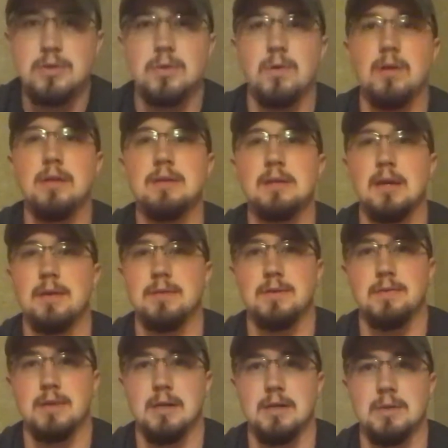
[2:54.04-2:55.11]
it 20 times
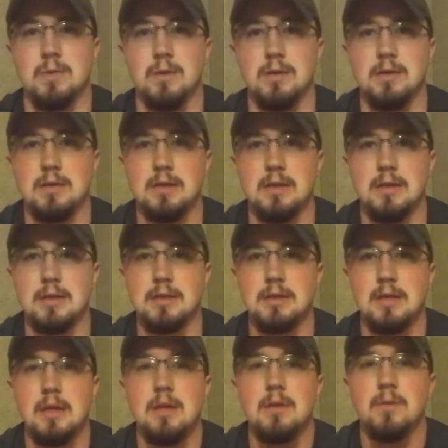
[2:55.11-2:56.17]
if that's what it takes.
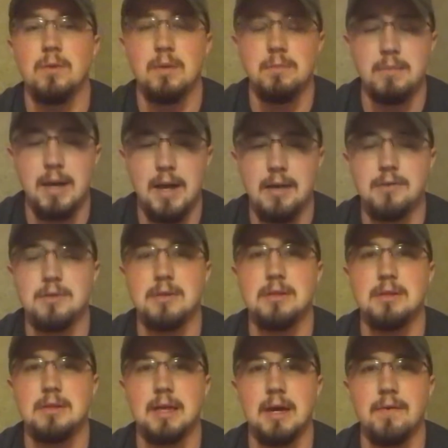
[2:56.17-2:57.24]
What matters
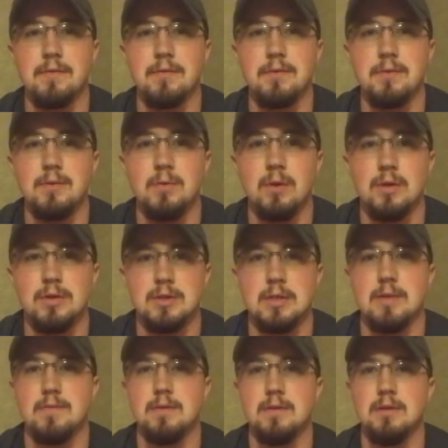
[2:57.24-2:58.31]
is after you watch
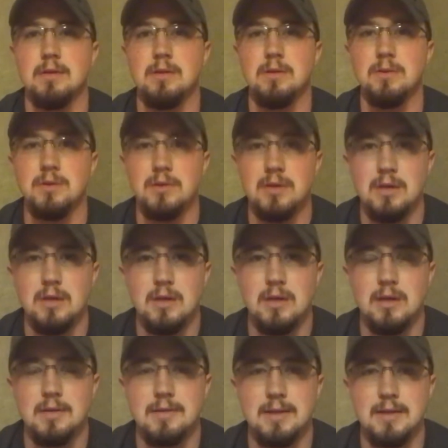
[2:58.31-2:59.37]
that video
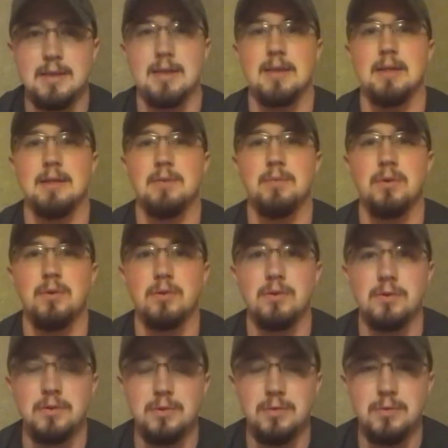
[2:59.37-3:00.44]
and take that gun apart,
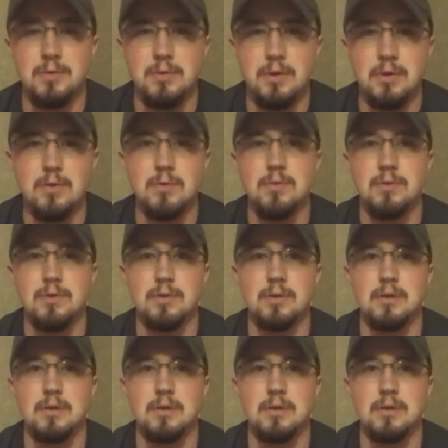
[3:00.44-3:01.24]
you know your